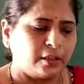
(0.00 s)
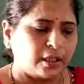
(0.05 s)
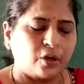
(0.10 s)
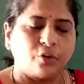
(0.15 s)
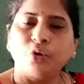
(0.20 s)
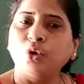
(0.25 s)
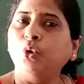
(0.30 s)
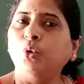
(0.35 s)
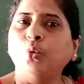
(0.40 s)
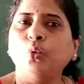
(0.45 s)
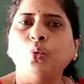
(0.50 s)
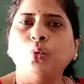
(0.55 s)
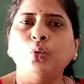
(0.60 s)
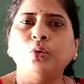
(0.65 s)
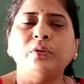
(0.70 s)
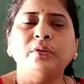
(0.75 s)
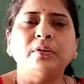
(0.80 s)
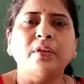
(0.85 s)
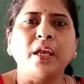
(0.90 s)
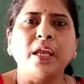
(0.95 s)
Now,
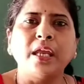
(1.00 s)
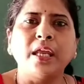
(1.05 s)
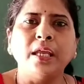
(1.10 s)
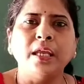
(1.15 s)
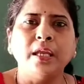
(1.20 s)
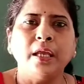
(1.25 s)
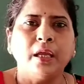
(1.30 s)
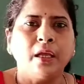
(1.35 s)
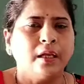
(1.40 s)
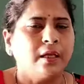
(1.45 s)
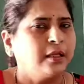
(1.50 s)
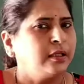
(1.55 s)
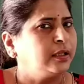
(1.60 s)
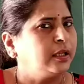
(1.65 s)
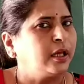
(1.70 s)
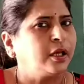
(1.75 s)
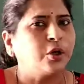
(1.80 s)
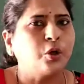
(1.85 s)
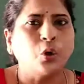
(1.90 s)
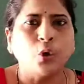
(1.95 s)
2, 3, they
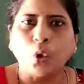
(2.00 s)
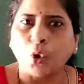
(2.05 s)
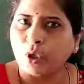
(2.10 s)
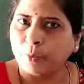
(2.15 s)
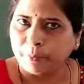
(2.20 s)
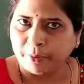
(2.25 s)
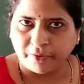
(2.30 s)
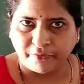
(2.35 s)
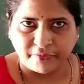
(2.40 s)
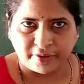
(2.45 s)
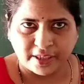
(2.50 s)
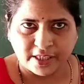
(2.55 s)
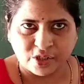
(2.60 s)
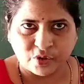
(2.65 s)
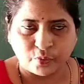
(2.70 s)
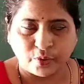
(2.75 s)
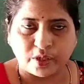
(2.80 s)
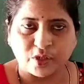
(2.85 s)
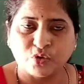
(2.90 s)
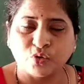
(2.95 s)
are not perfect squares.